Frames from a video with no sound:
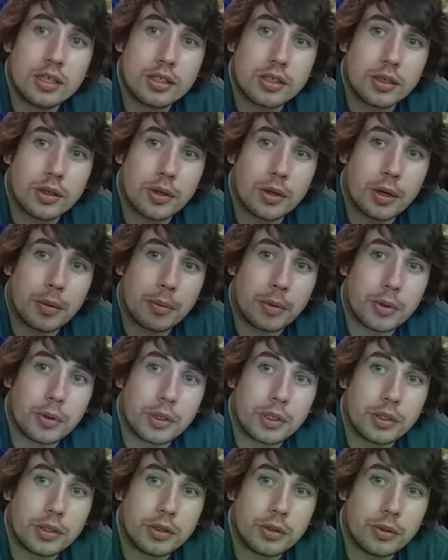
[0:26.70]
so I'm
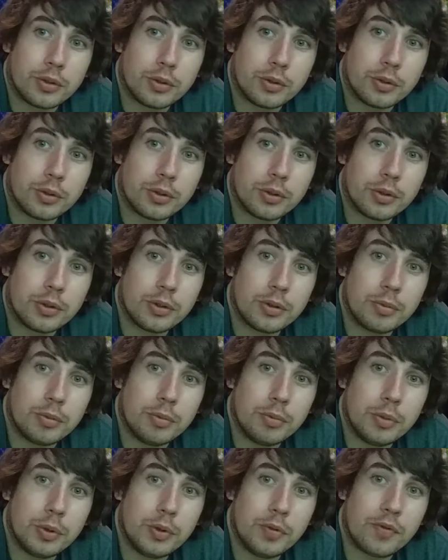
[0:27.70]
going to
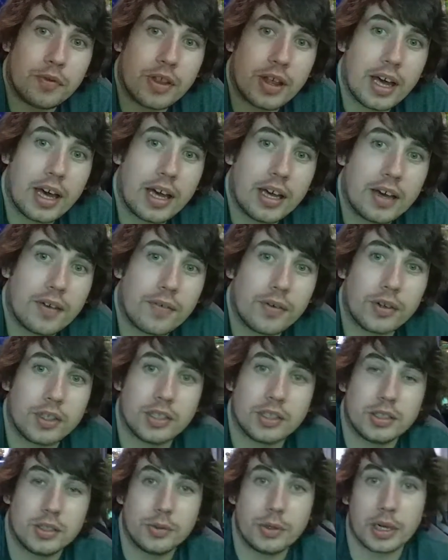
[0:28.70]
move that. I
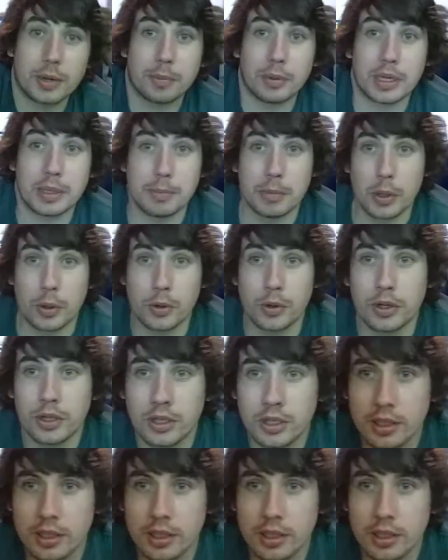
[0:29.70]
forgot to do airplane mode.